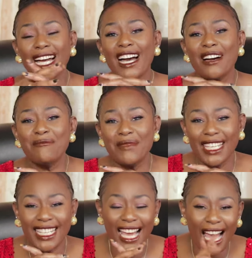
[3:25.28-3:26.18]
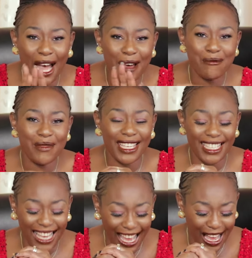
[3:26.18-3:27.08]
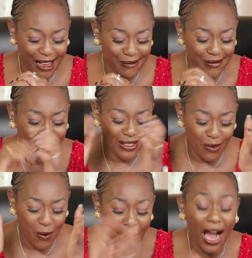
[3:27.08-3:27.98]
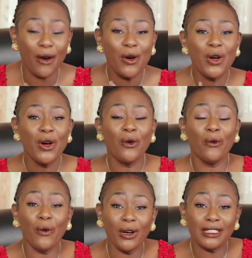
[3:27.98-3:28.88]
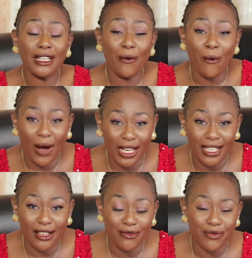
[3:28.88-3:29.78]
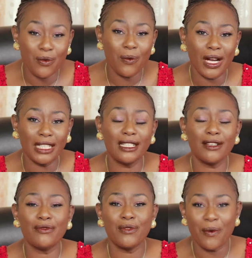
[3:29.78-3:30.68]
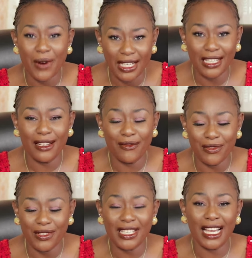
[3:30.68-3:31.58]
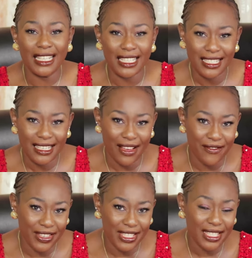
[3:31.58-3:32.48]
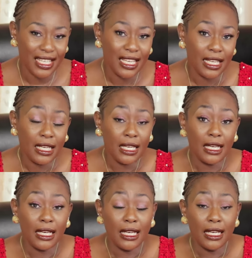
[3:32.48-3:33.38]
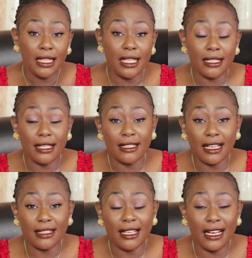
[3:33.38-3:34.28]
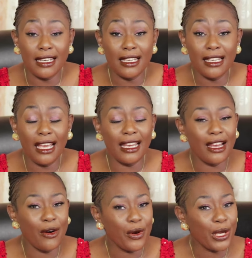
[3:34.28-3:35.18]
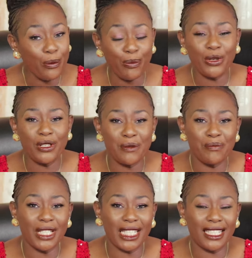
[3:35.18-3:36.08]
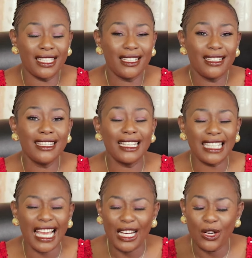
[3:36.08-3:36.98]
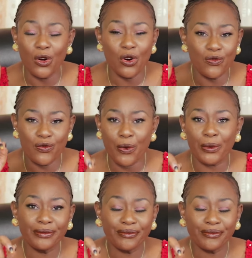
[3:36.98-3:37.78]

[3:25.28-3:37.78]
Amen, amen, amen. Wow, what a wonderful, wonderful, wonderful Sunday service. This is a Sunday and I'll keep on repeating that I long for,